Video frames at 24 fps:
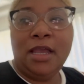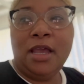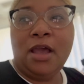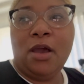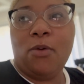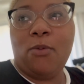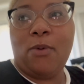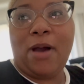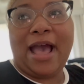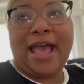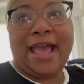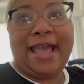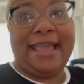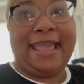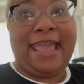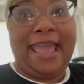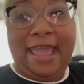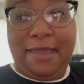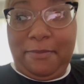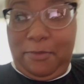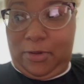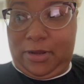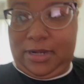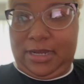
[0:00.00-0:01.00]
why I
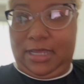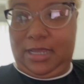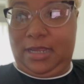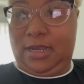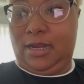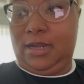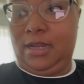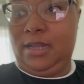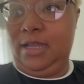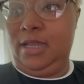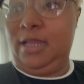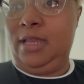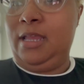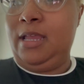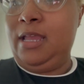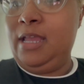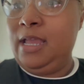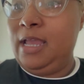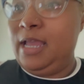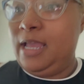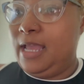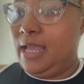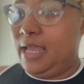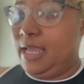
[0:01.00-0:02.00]
came on here
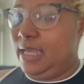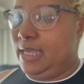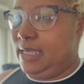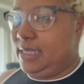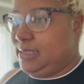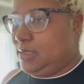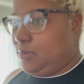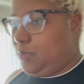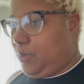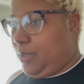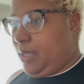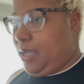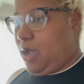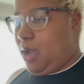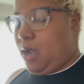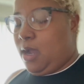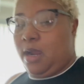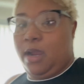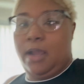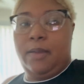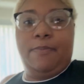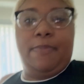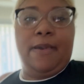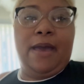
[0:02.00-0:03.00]
is we
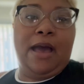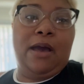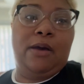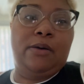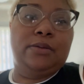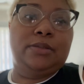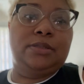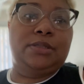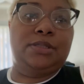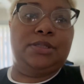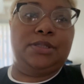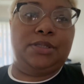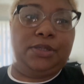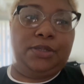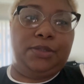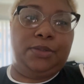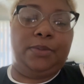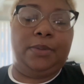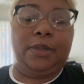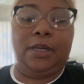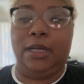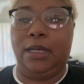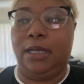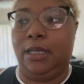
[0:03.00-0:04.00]
are about
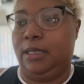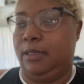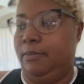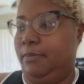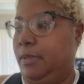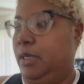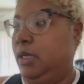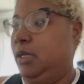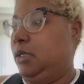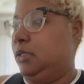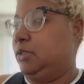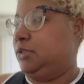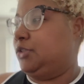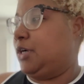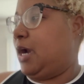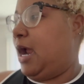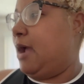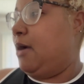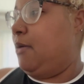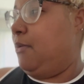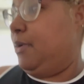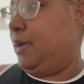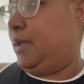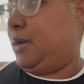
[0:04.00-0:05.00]
to try
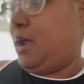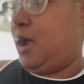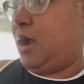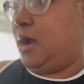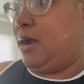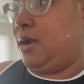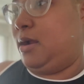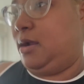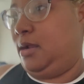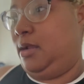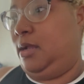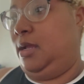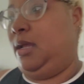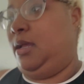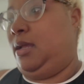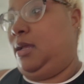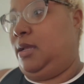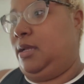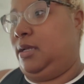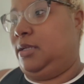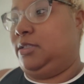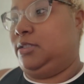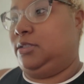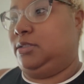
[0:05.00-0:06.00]
on our
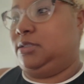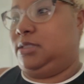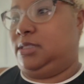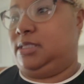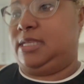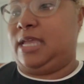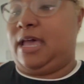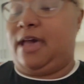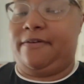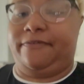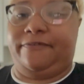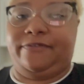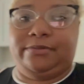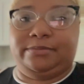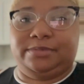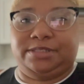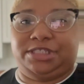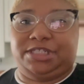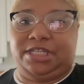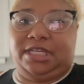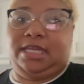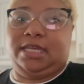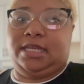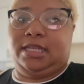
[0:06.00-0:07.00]
stuff from
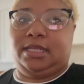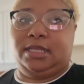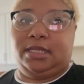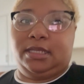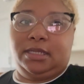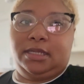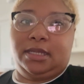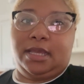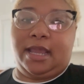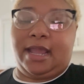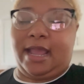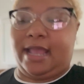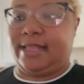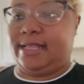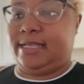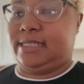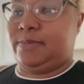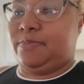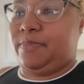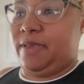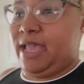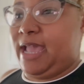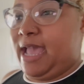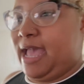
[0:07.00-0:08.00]
Shein. I got this
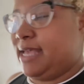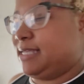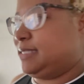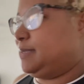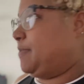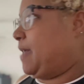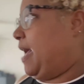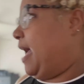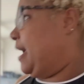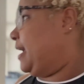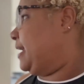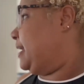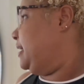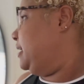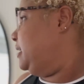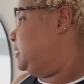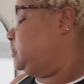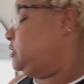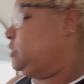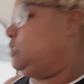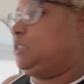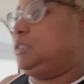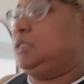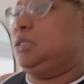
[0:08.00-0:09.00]
big ass package.